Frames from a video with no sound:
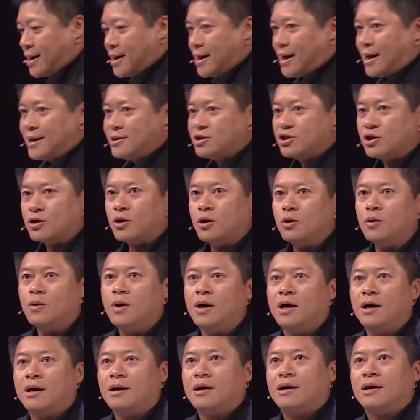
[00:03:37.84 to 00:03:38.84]
And so,
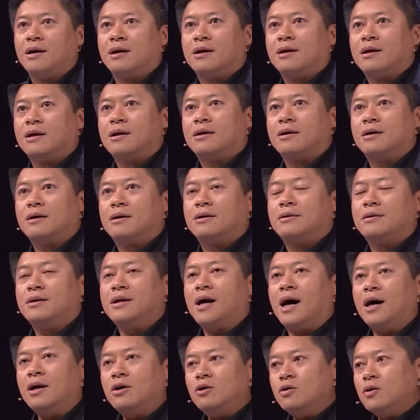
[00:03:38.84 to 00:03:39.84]

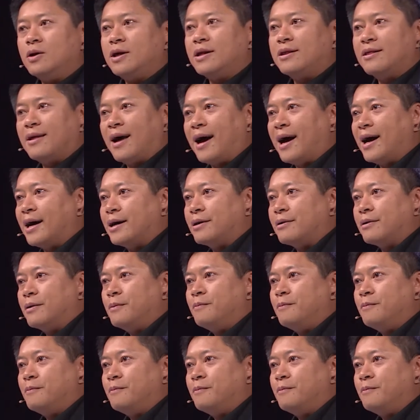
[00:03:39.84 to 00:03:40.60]
not only that,